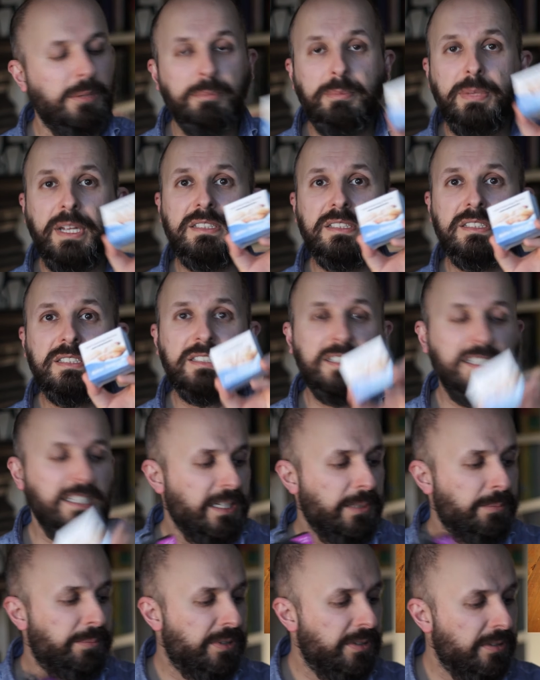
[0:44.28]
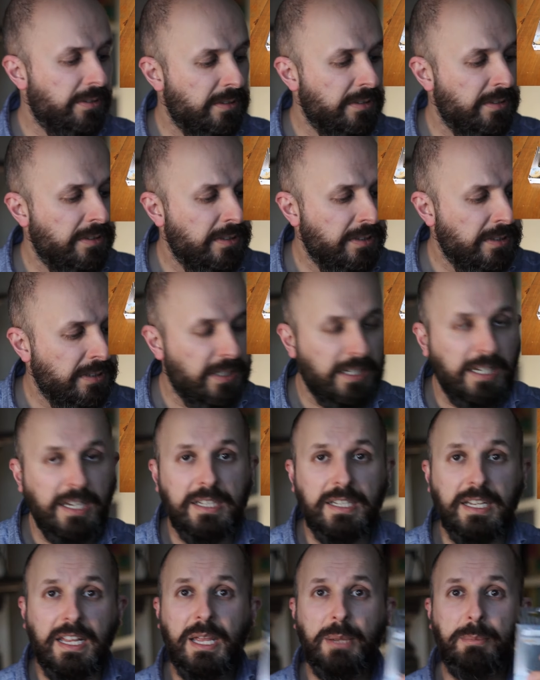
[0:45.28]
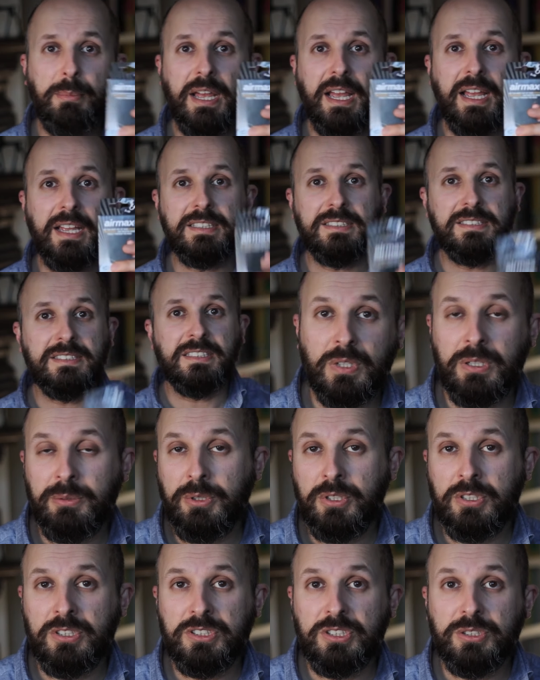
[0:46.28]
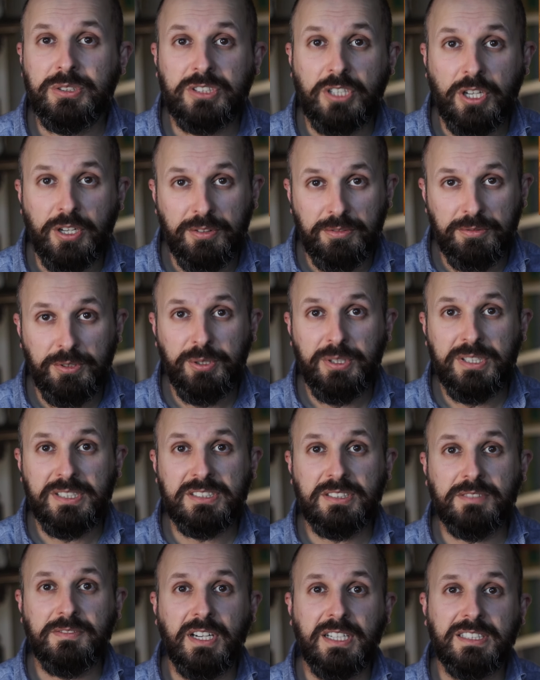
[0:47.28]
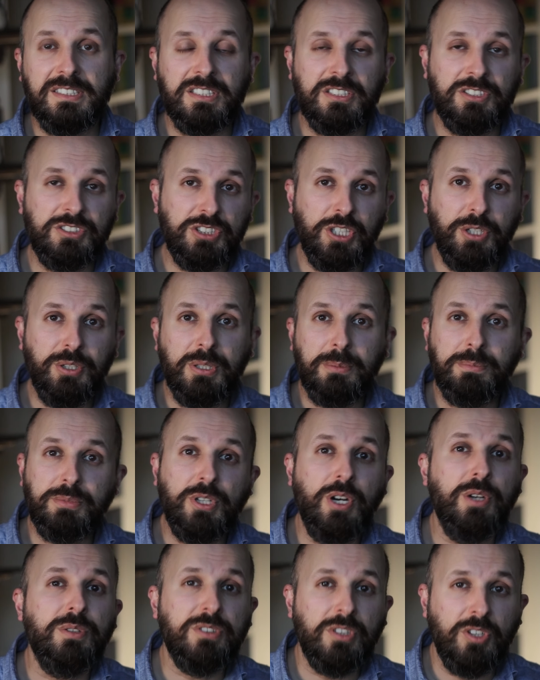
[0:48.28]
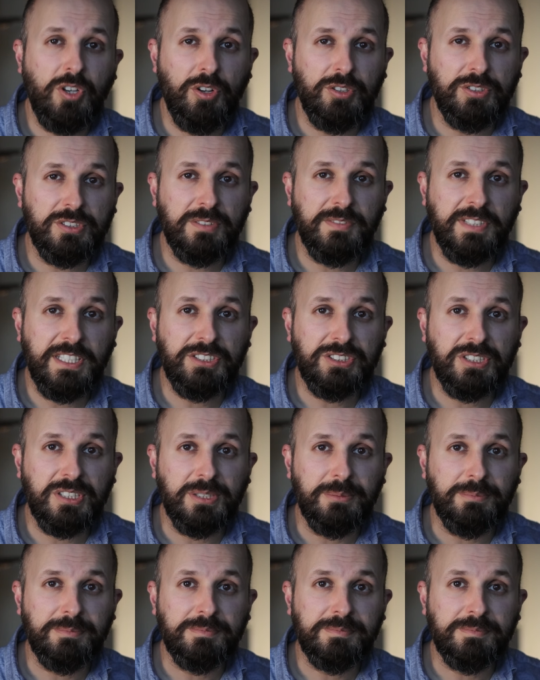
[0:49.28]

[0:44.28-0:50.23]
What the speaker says: Better Sleep, and AirMAX. What I'm going to do is go through these devices and show you the pros and cons of each of them.